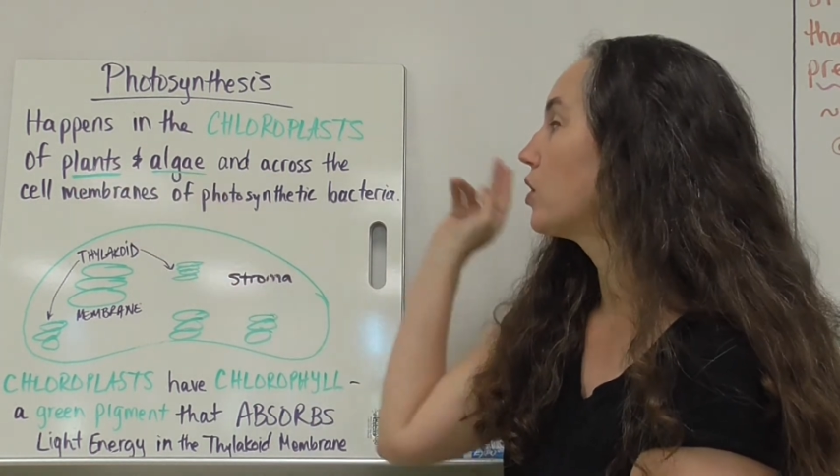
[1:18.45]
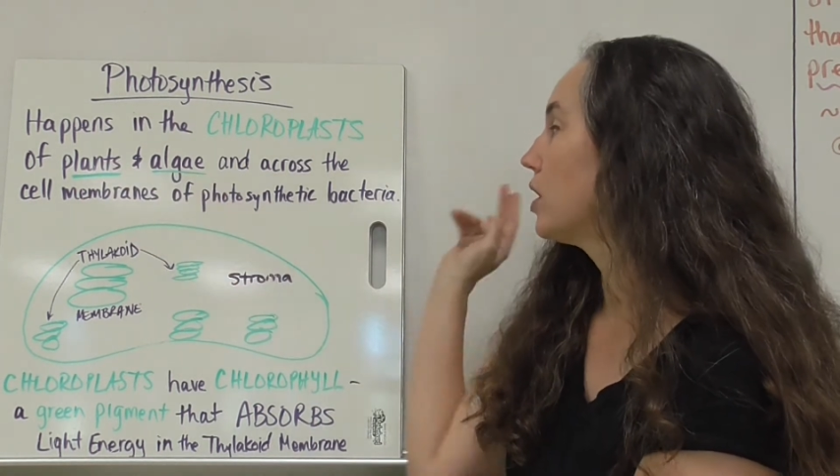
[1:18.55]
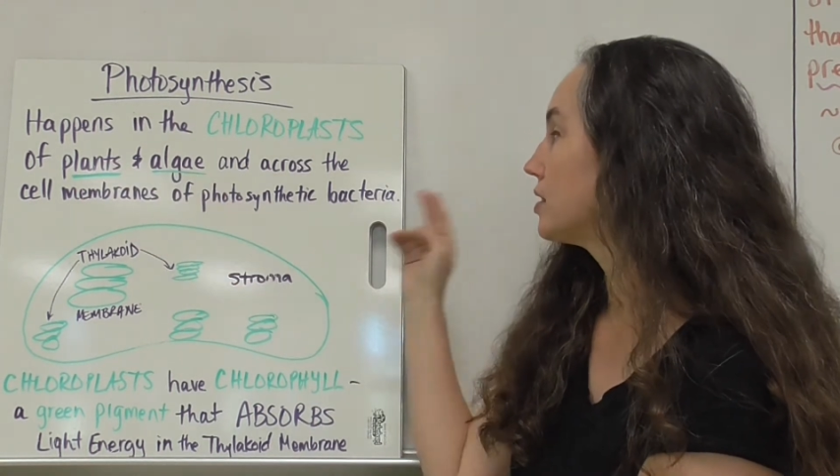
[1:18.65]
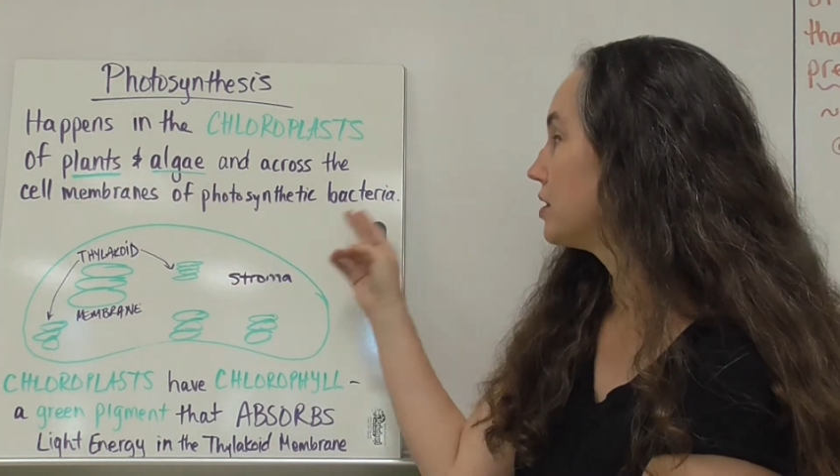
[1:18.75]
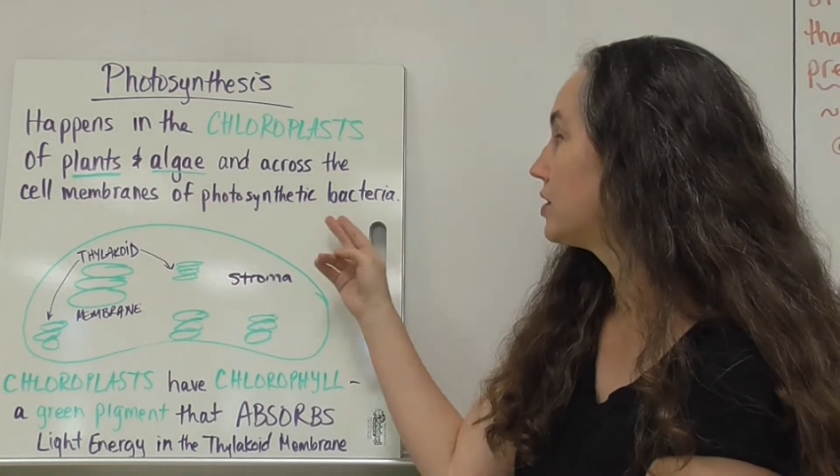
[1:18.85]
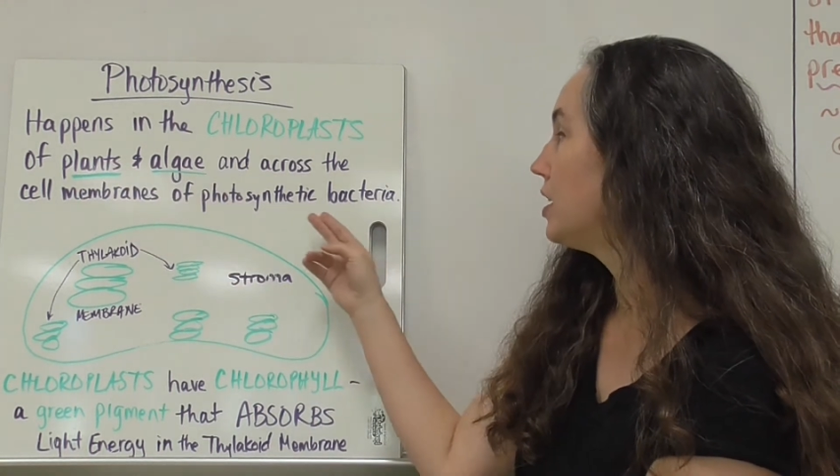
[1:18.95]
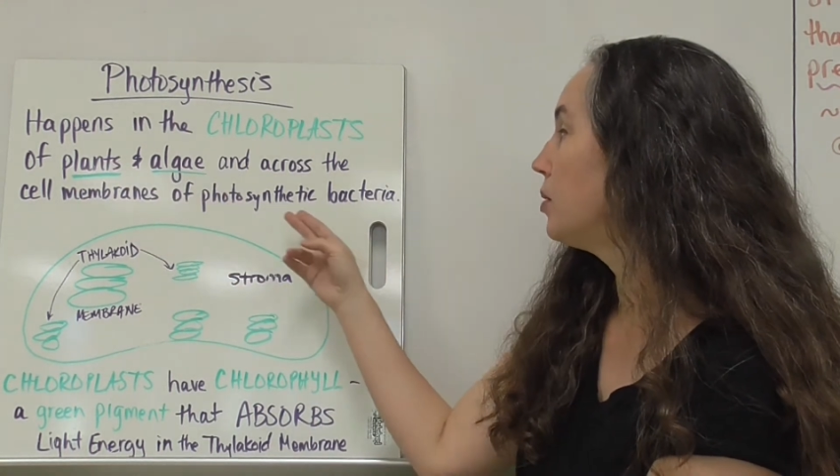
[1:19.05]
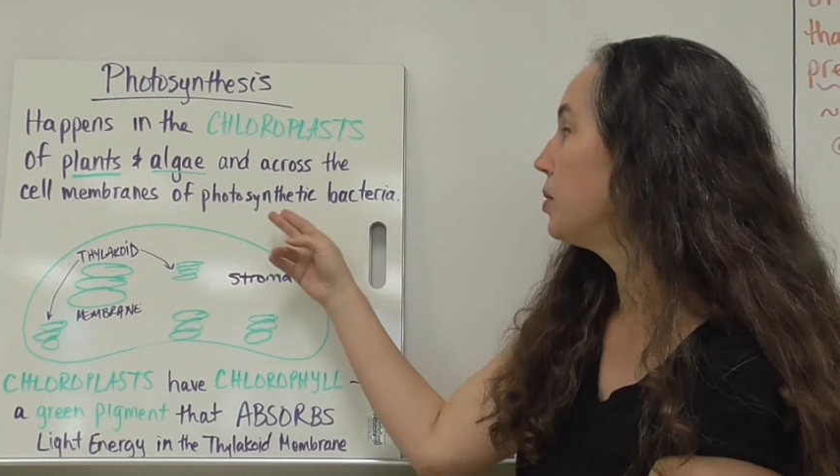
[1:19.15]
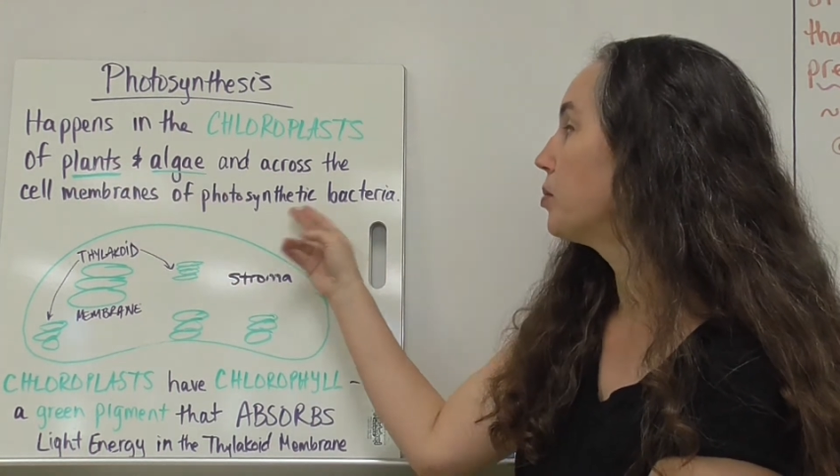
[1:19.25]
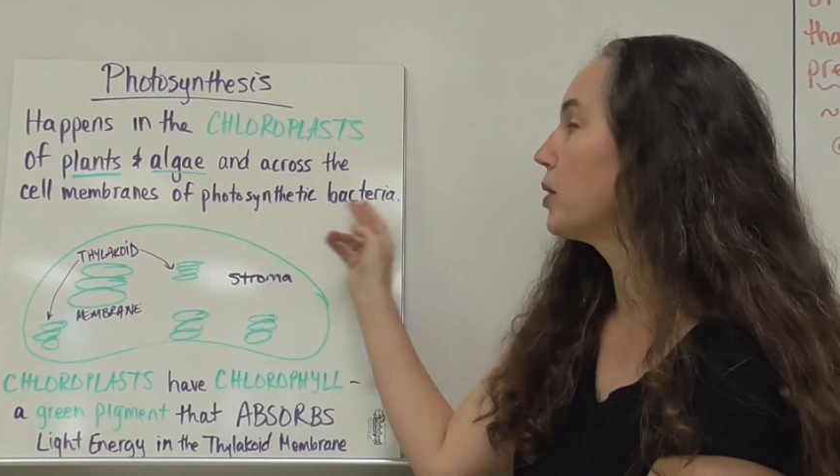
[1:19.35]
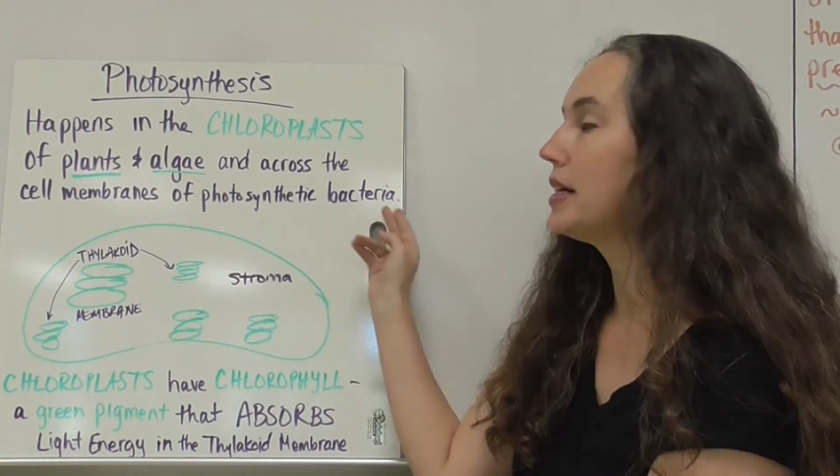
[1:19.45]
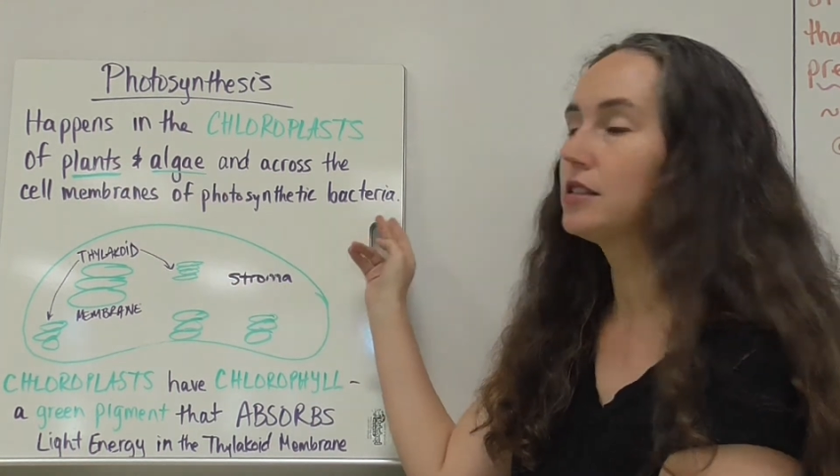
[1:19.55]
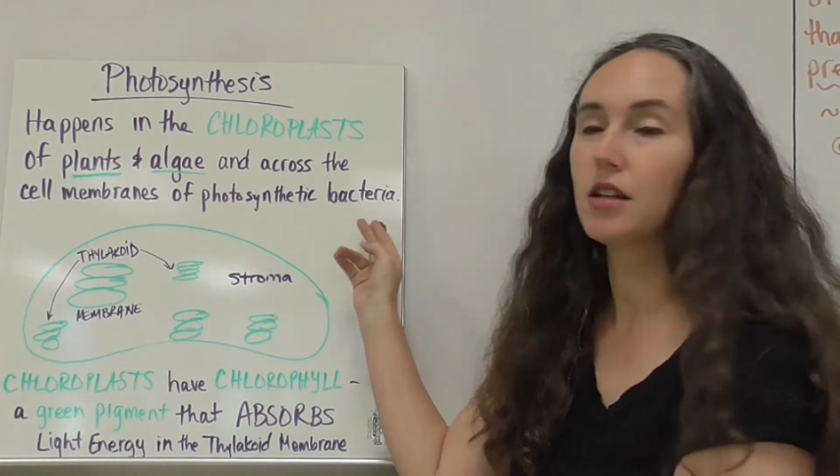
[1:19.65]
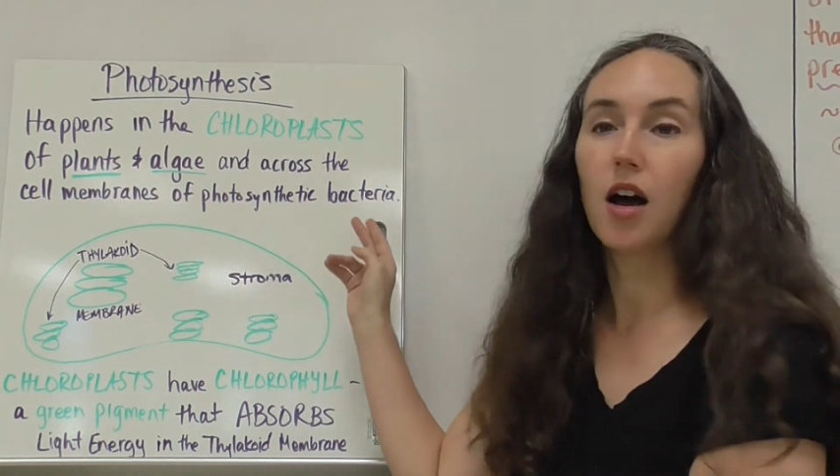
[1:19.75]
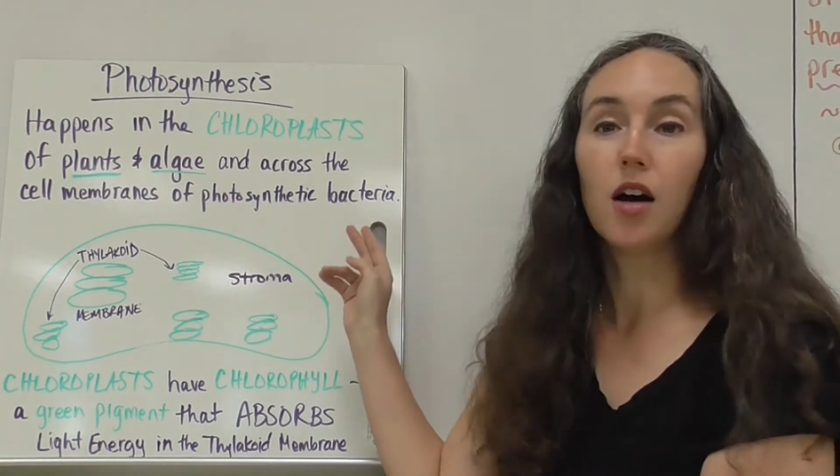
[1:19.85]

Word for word: across the cell membranes